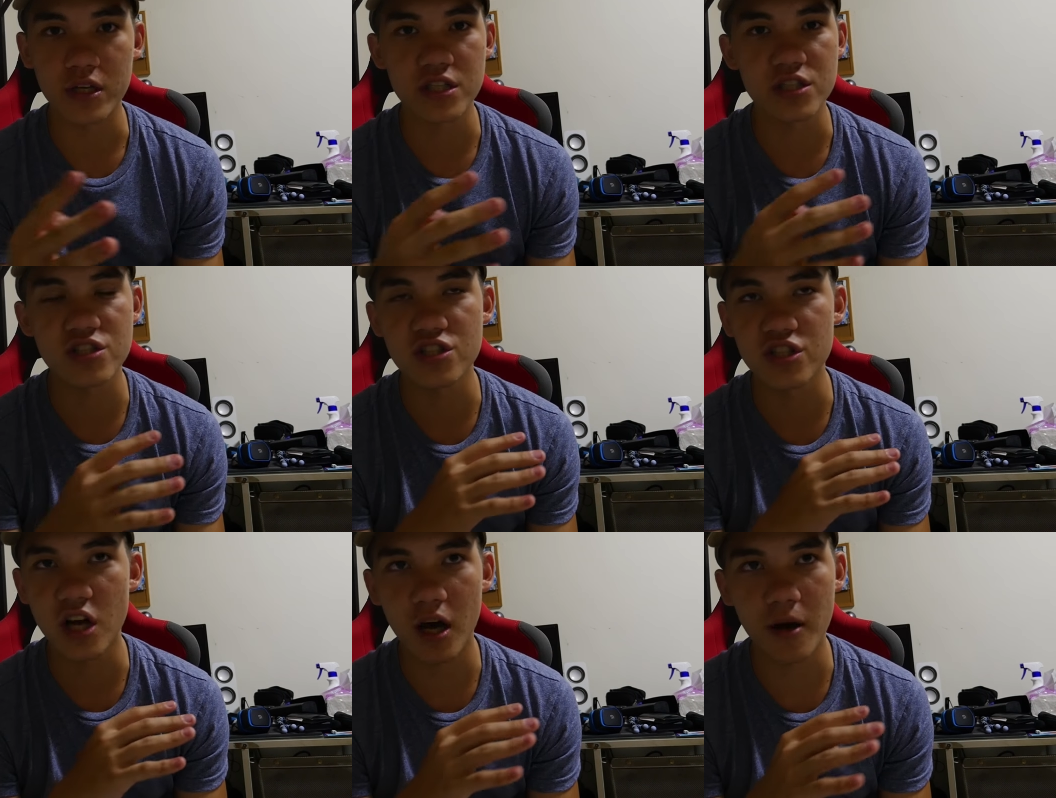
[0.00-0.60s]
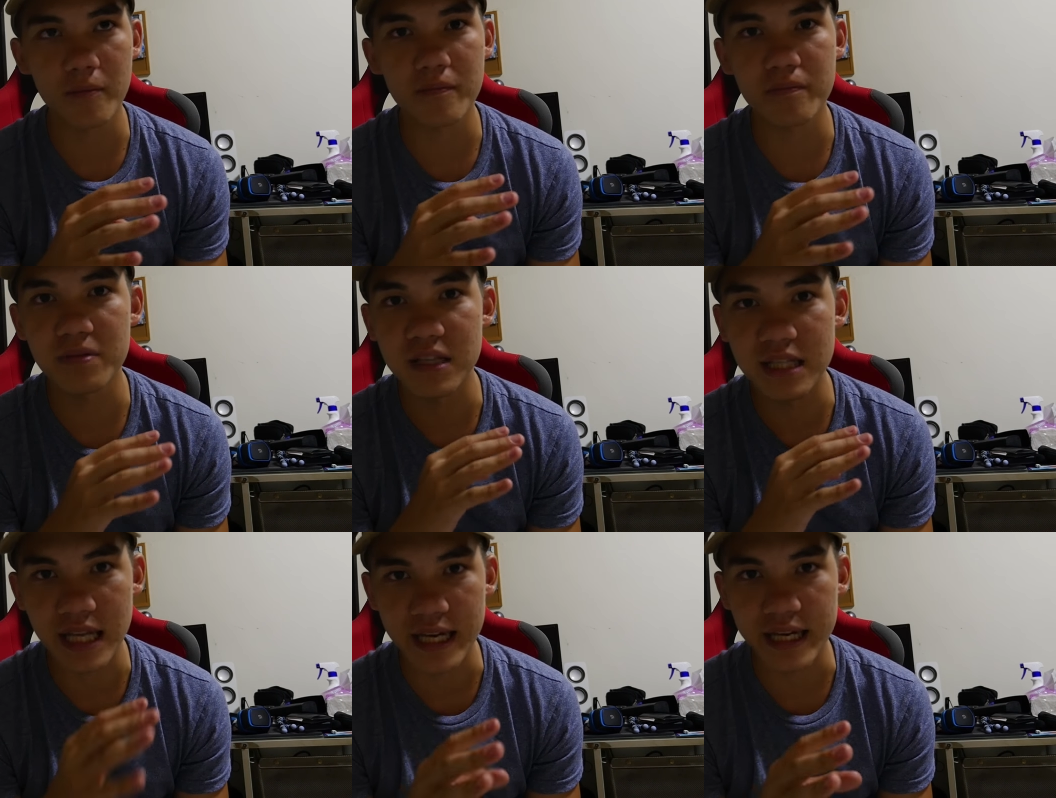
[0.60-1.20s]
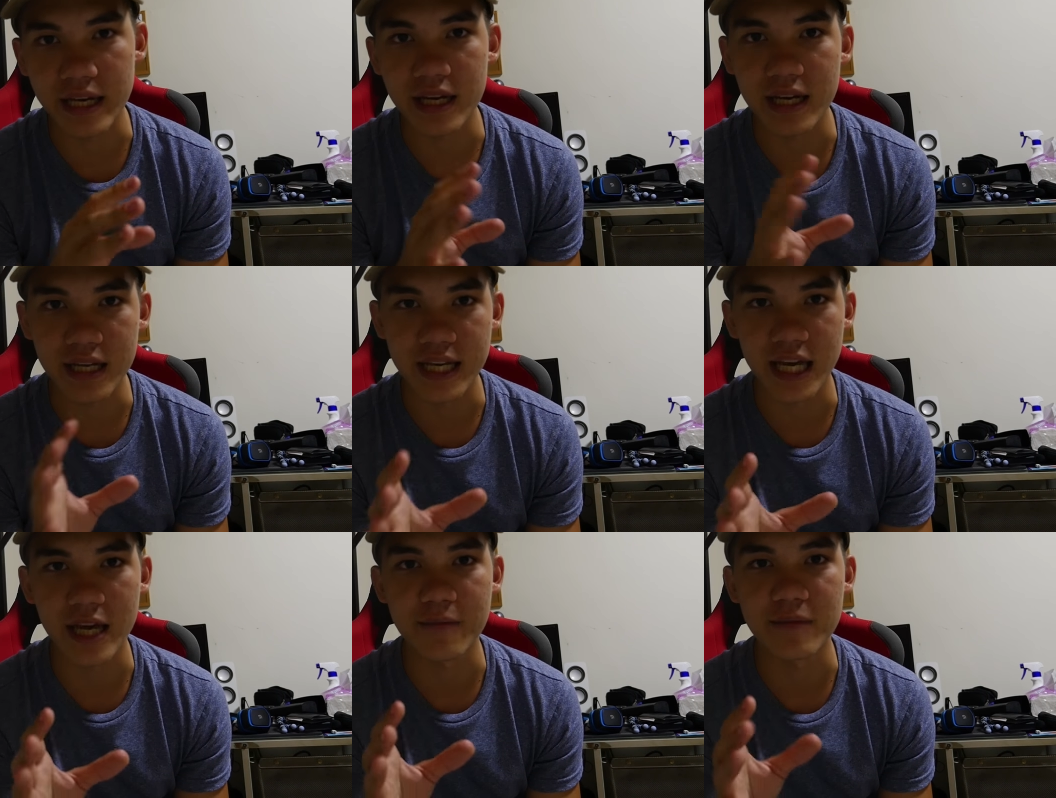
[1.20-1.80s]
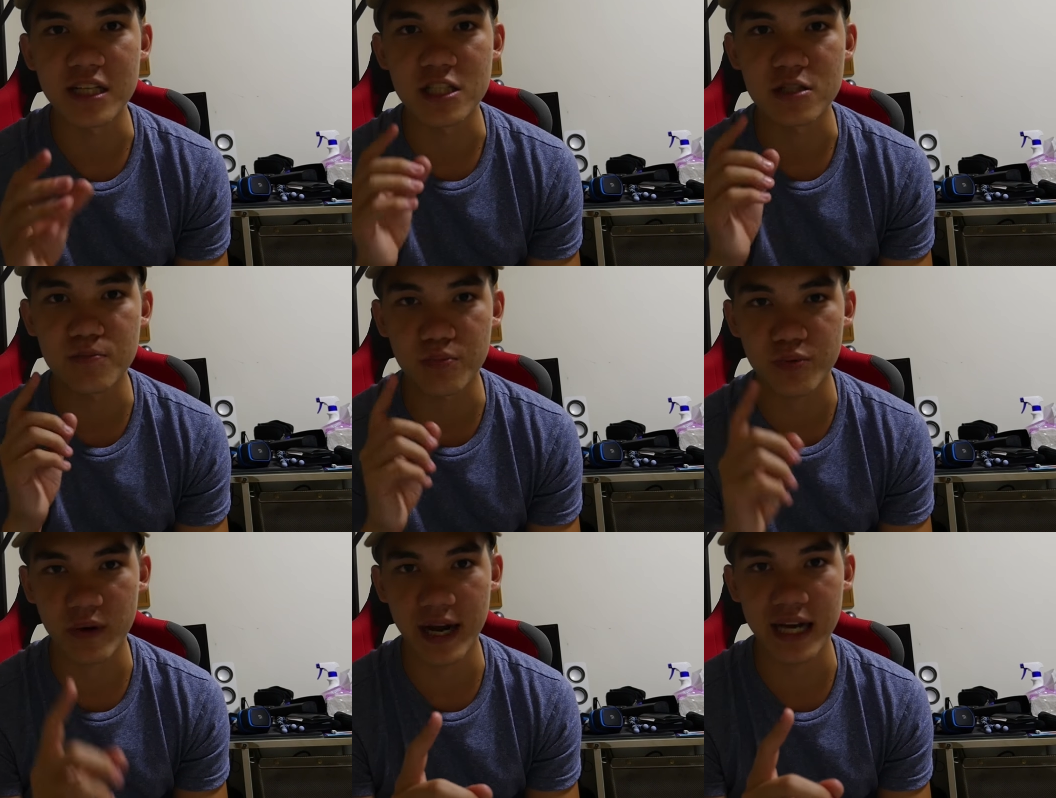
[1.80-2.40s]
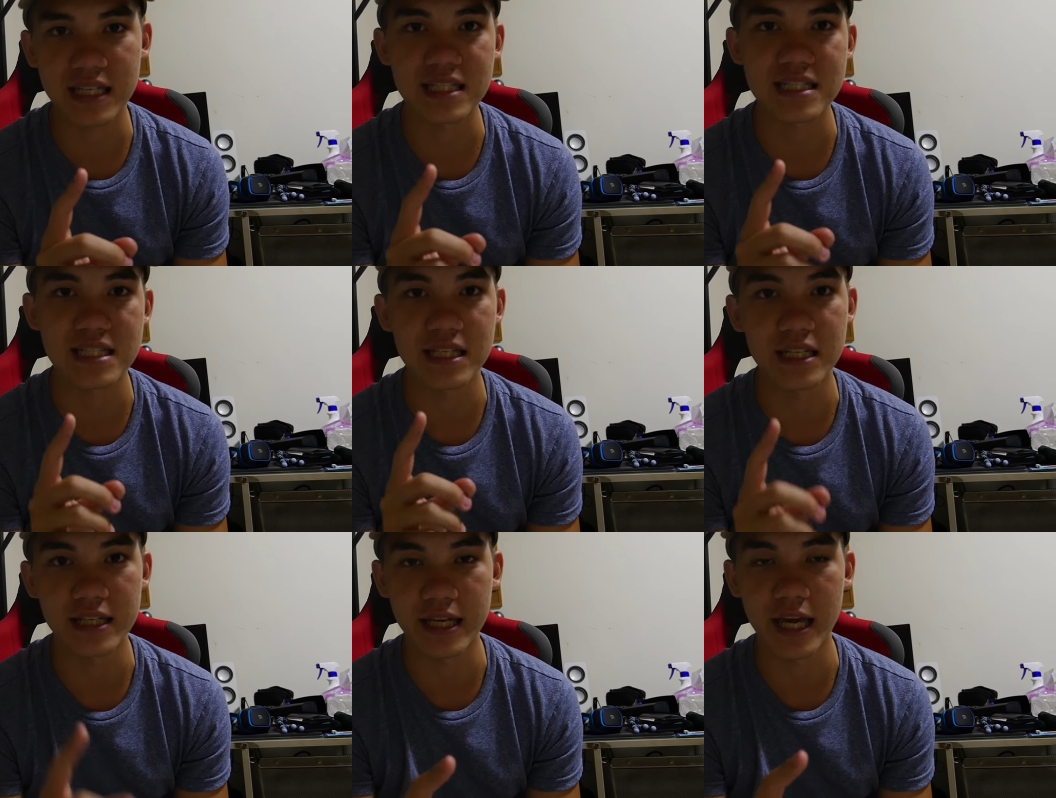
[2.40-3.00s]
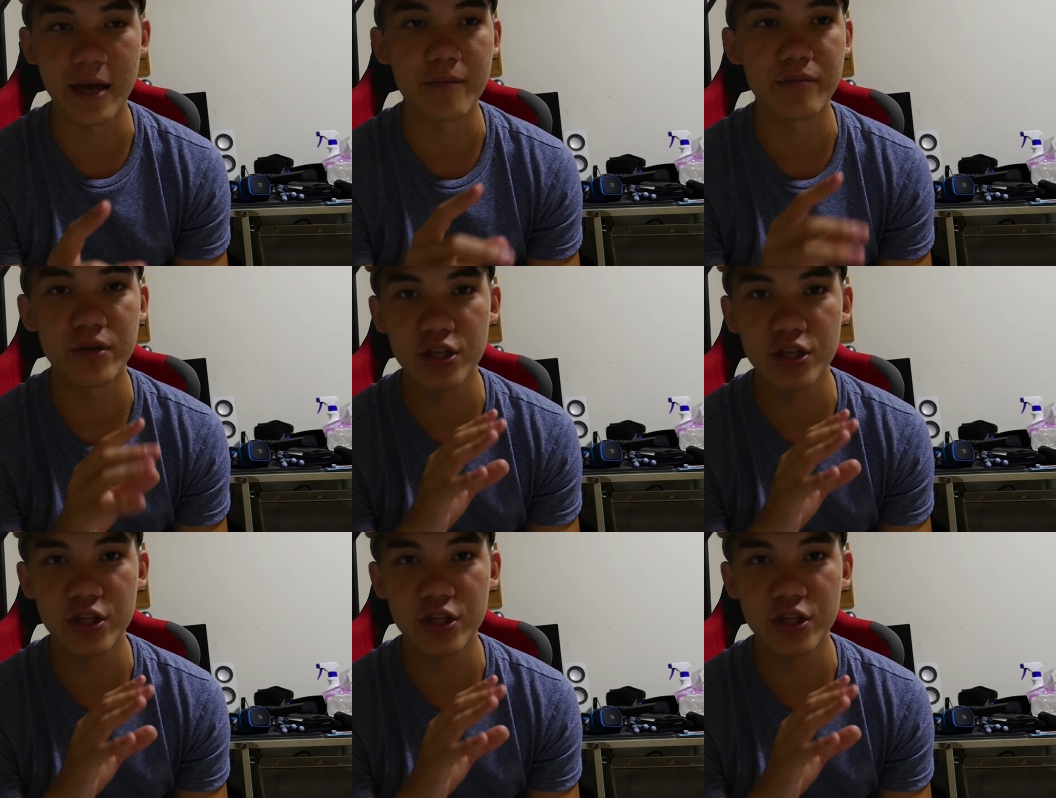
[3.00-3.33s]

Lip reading: It's not playing a game, it's practicing a game.